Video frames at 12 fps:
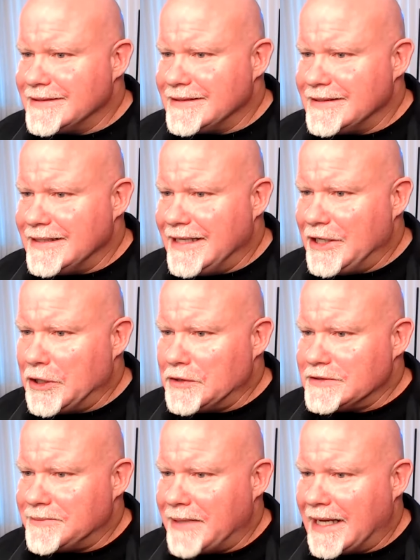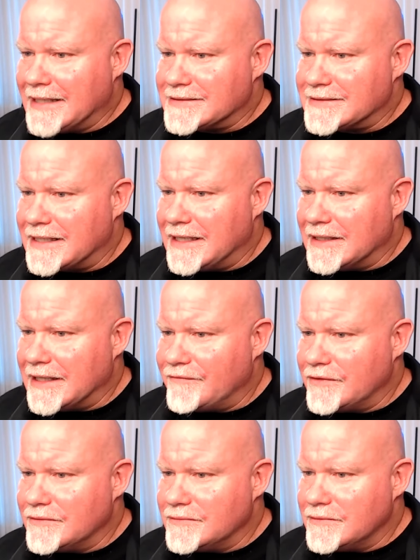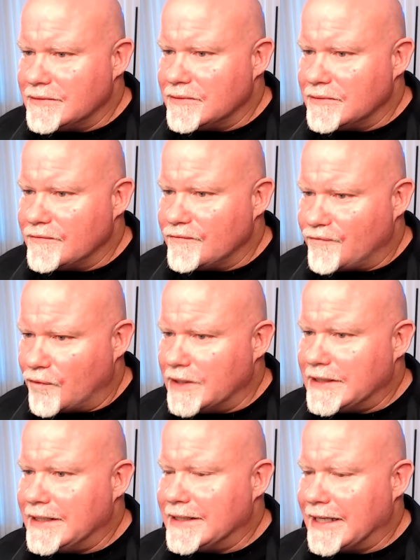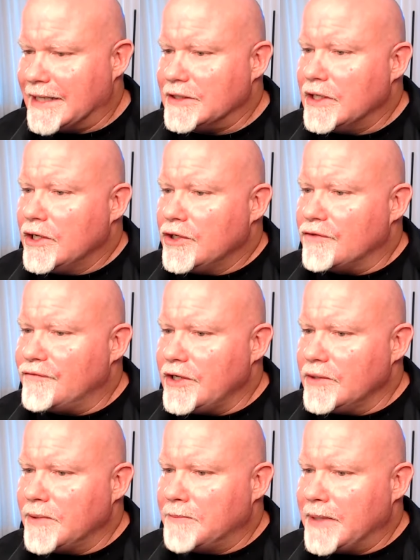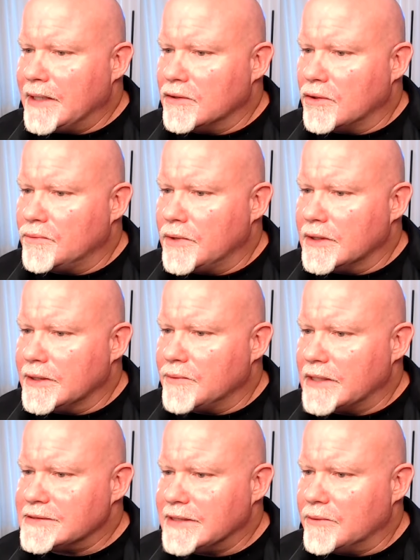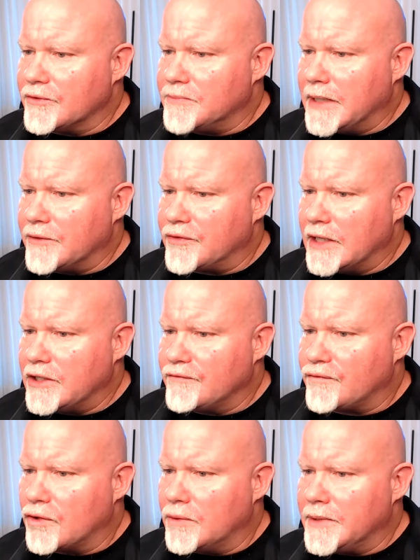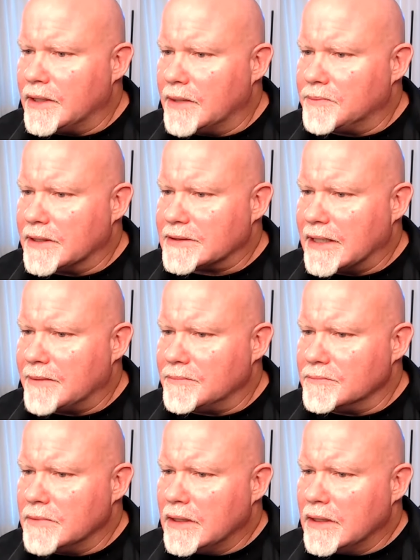Higo Damask, 11-4D again. Your video about being alone really resonated with me. Thank you for opening up like that.